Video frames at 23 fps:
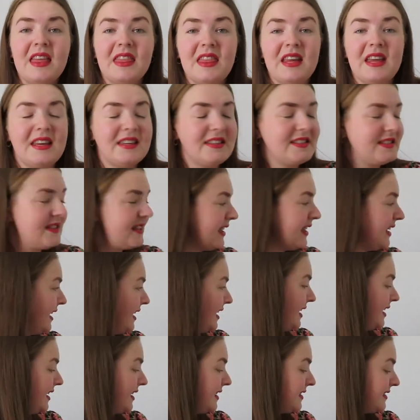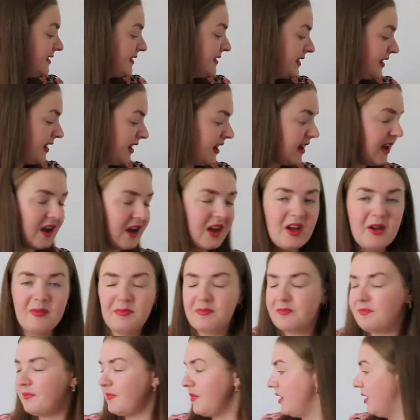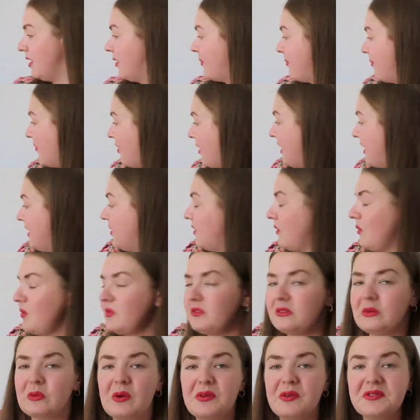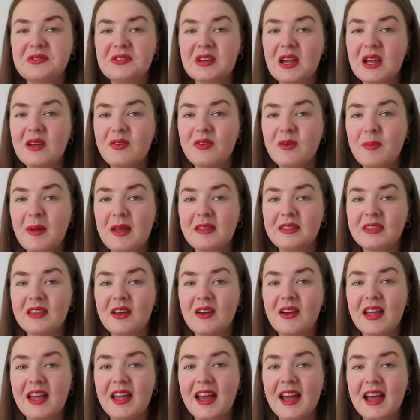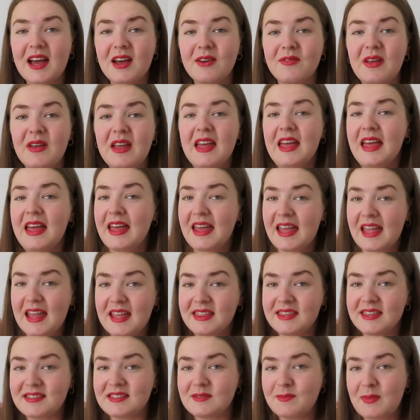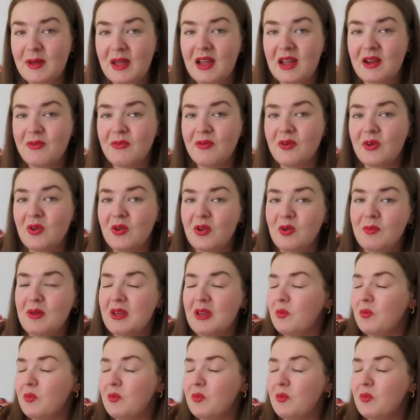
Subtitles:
This is my new sort of sofa bed that I have in the spare room.